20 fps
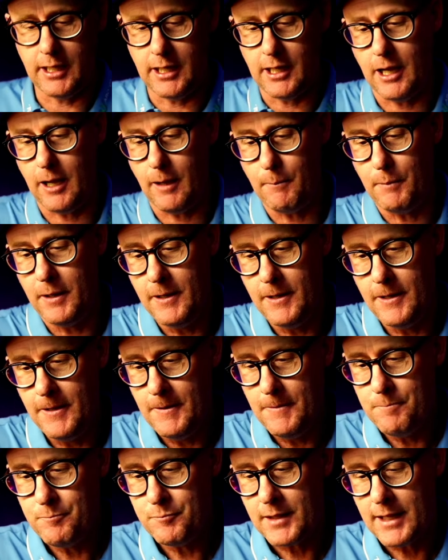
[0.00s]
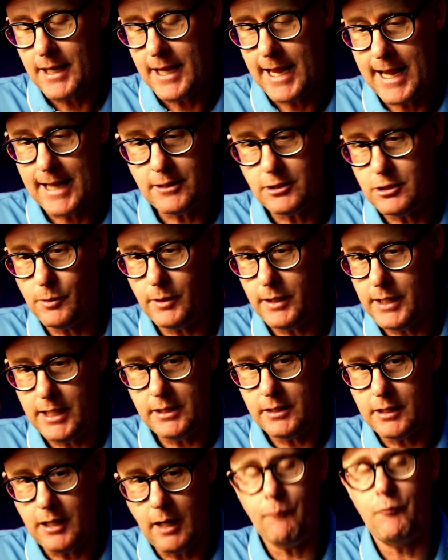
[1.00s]
up, and do it in
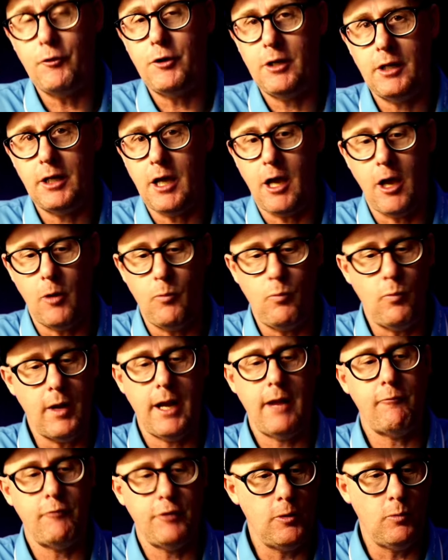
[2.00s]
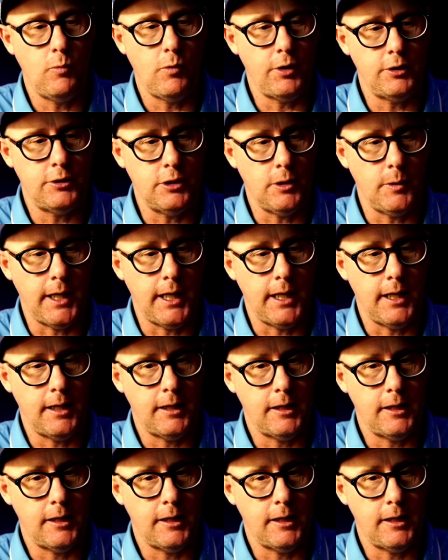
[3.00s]
the comfort of your home whenever you want to do it.